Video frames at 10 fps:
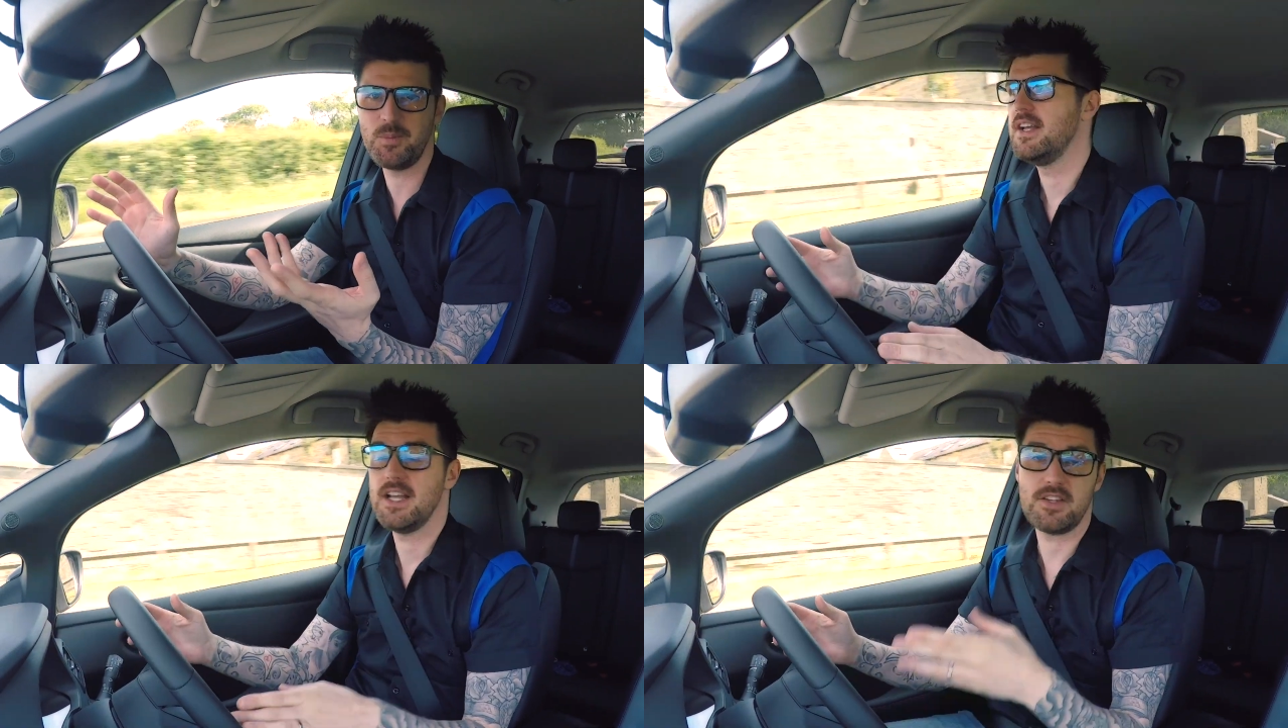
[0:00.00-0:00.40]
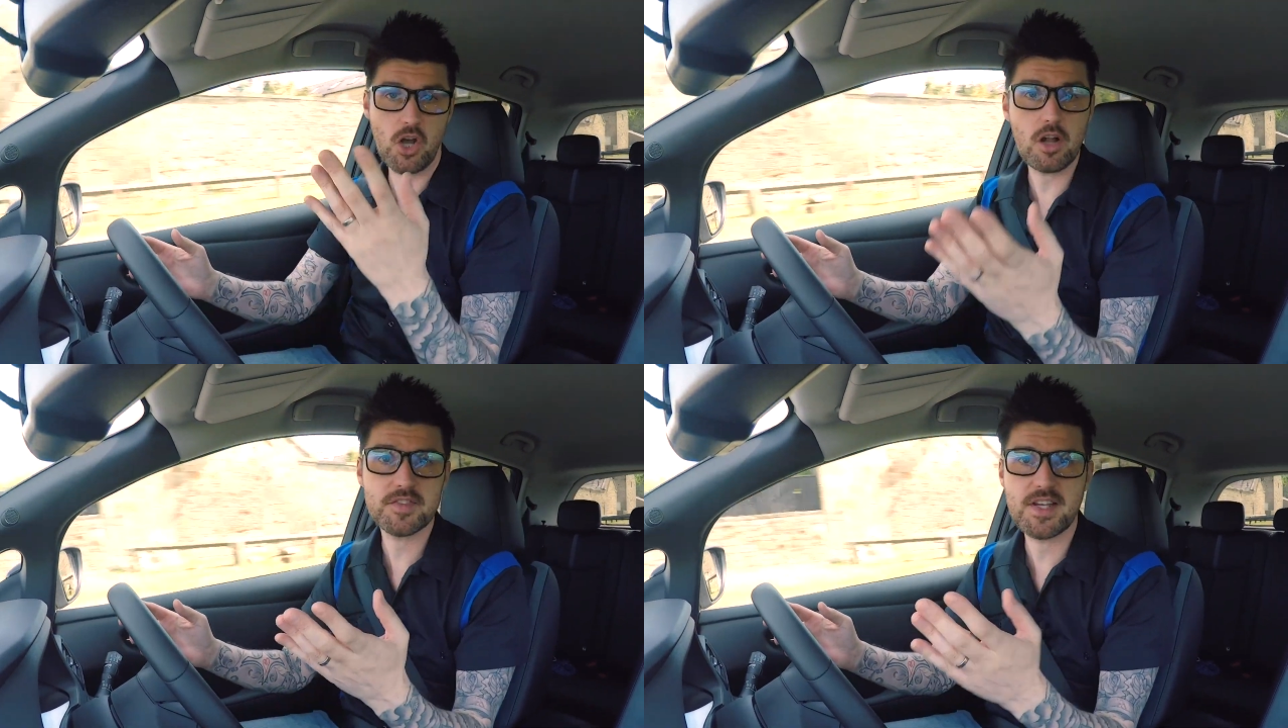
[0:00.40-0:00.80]
In the
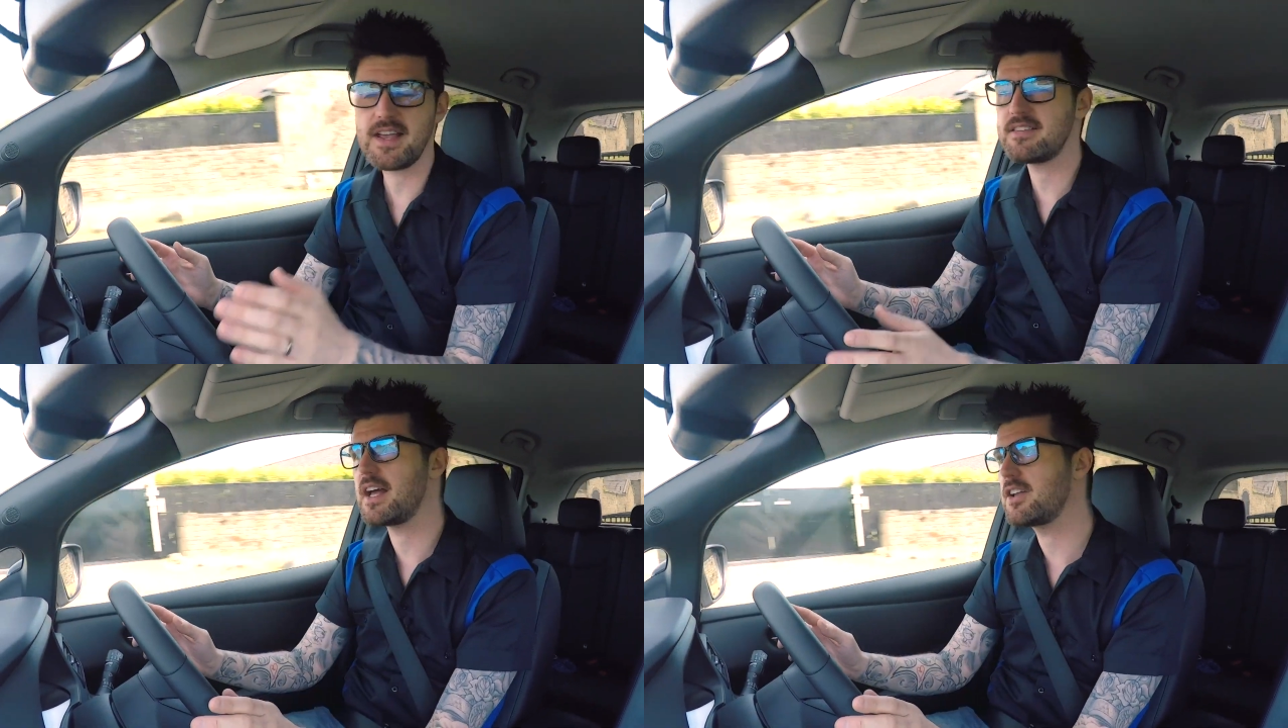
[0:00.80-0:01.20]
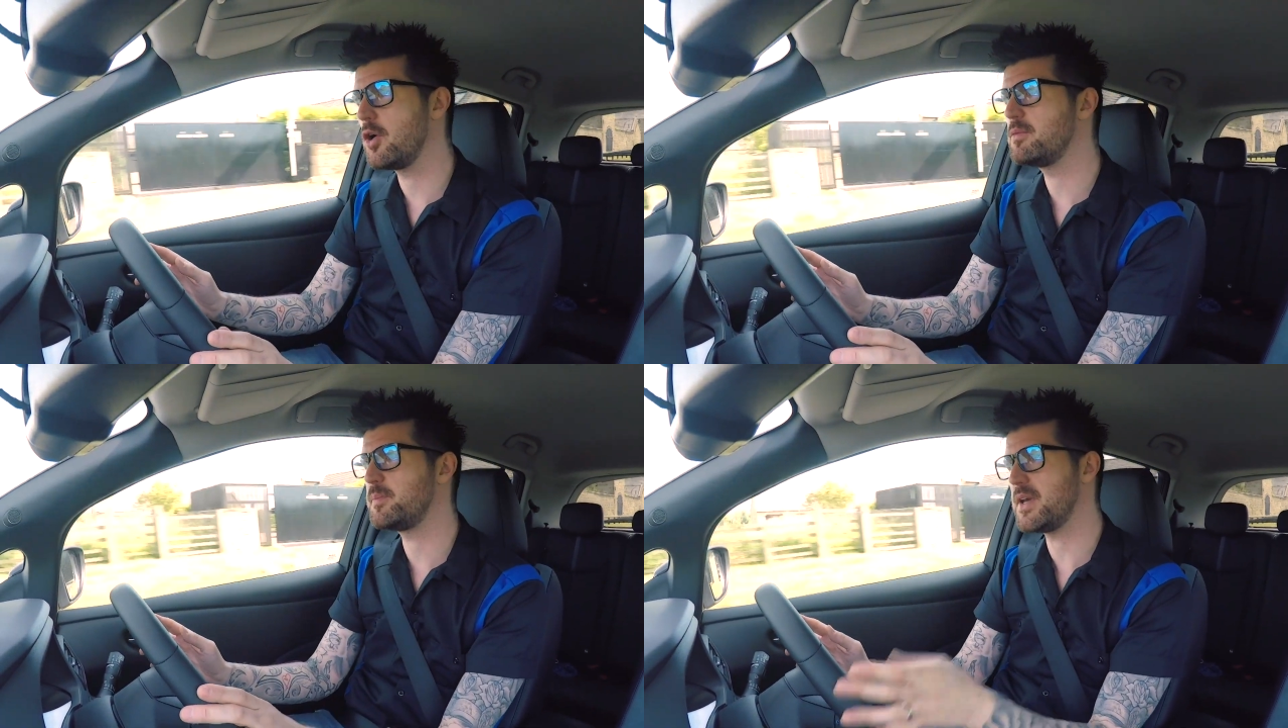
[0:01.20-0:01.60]
Golf's case, that
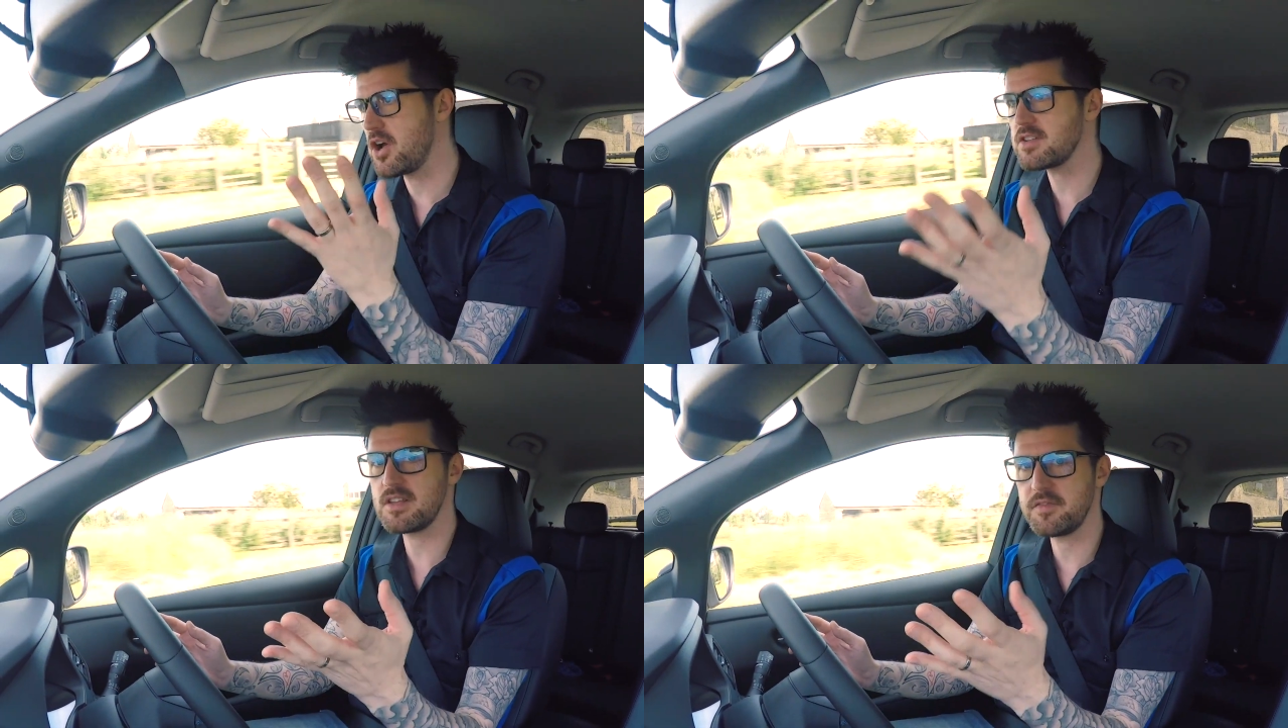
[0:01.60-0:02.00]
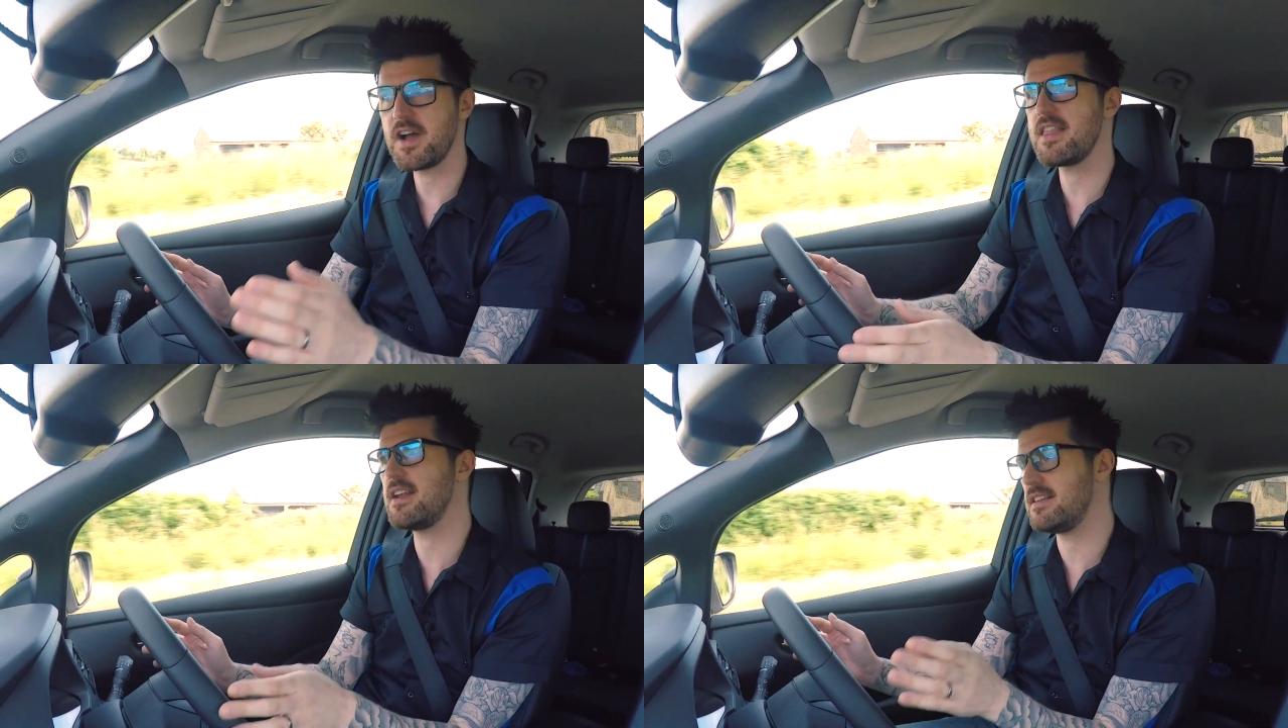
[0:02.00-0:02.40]
comes because of the fact
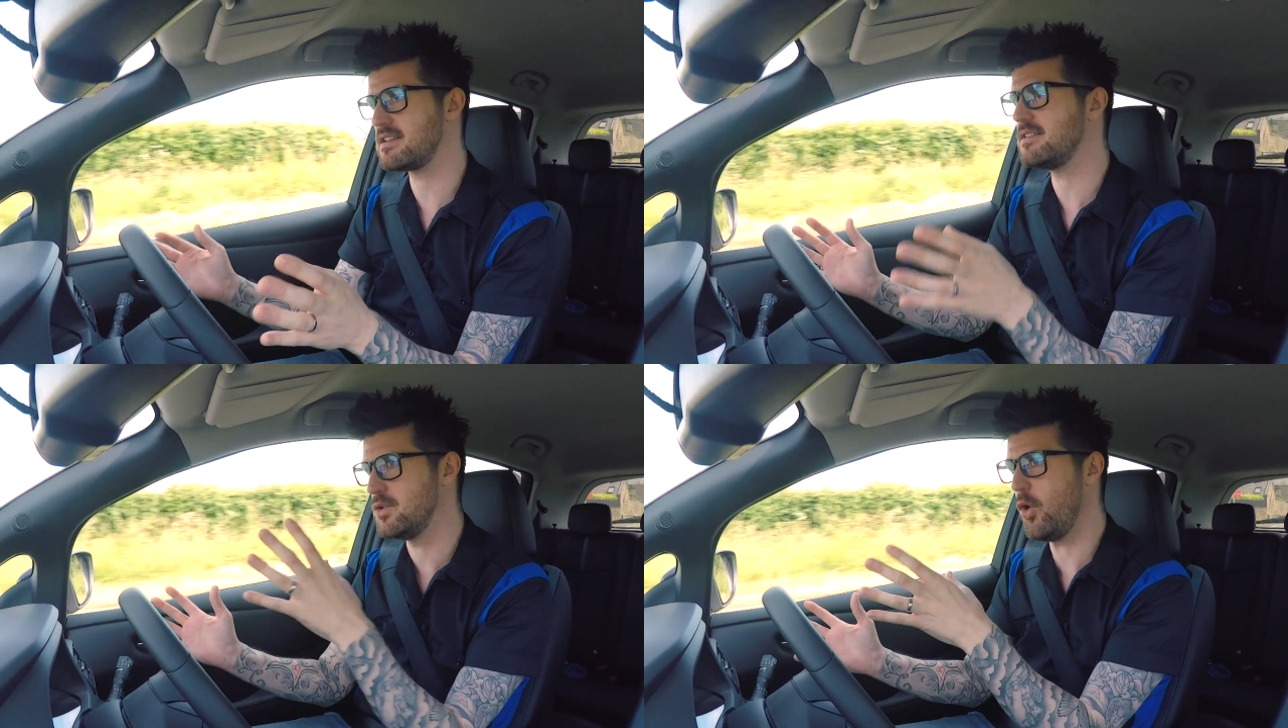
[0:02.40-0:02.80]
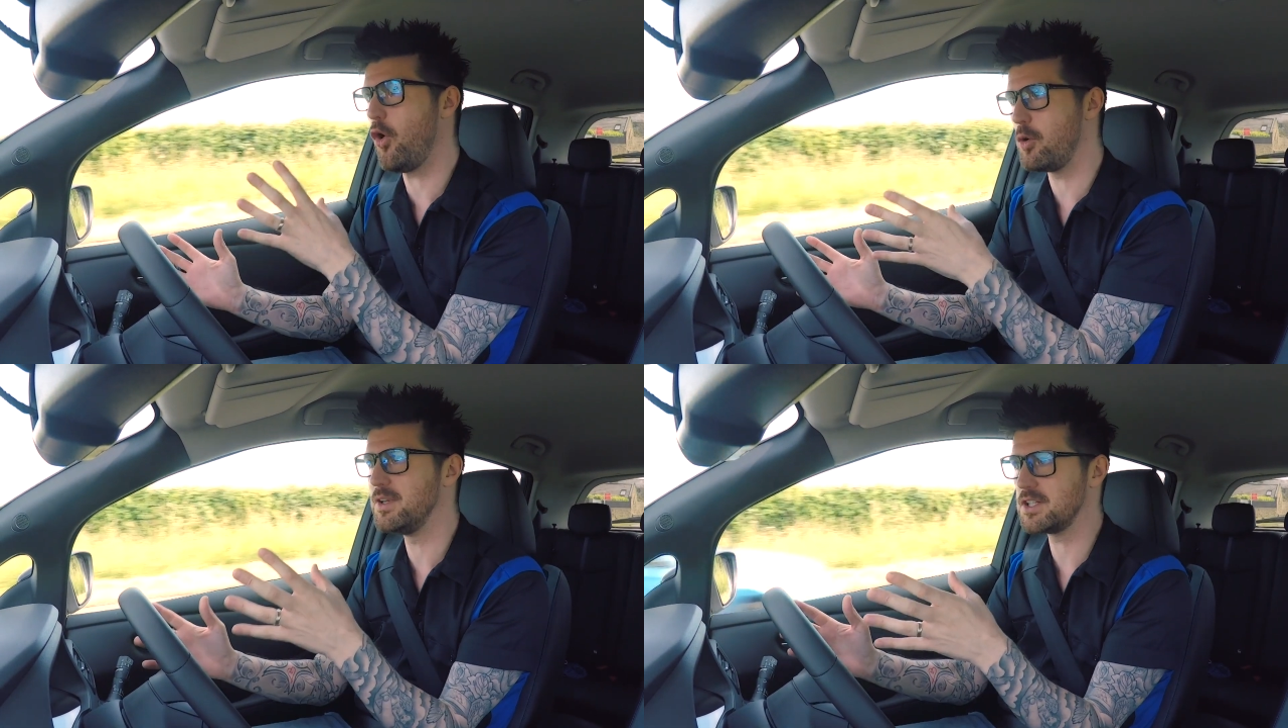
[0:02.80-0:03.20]
that it's a
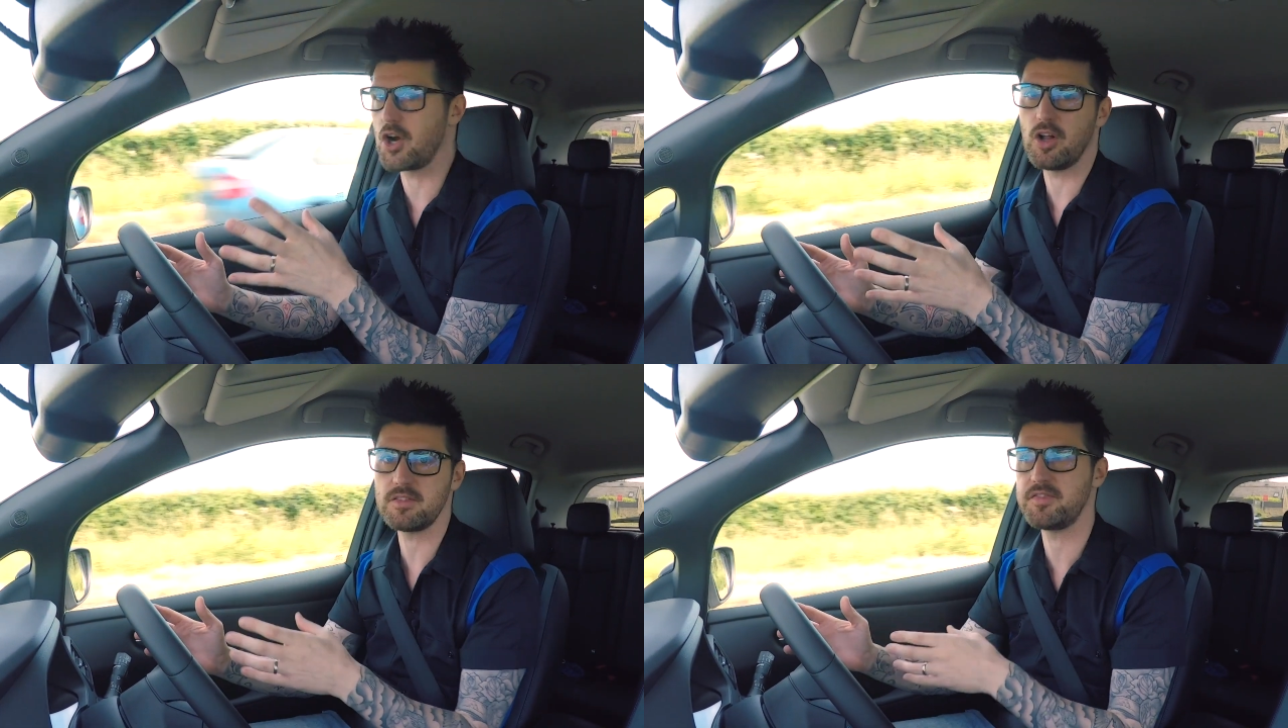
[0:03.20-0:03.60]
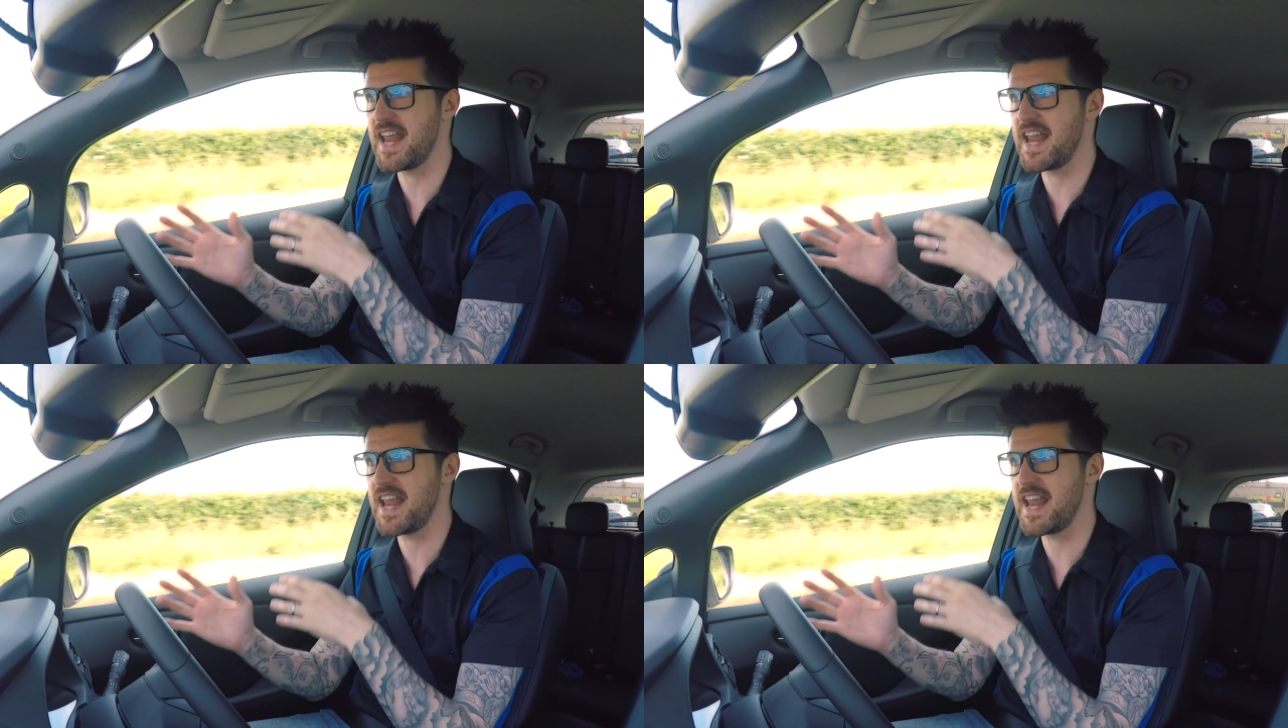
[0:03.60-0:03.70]
normal Golf in